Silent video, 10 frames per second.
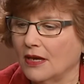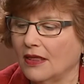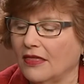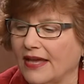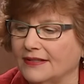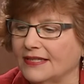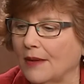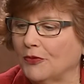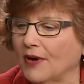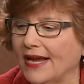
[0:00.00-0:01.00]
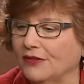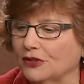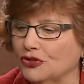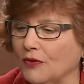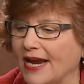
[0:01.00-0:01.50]
that separate the
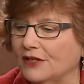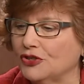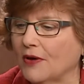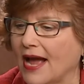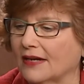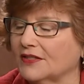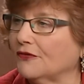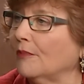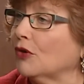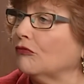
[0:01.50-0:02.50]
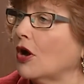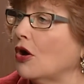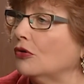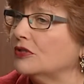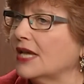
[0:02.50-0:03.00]
train tracks from the
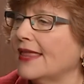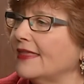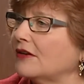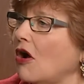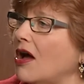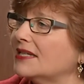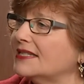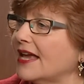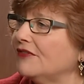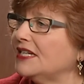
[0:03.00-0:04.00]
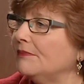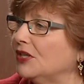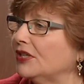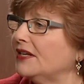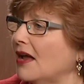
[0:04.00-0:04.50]
roads that cost $70
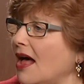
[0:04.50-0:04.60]
million.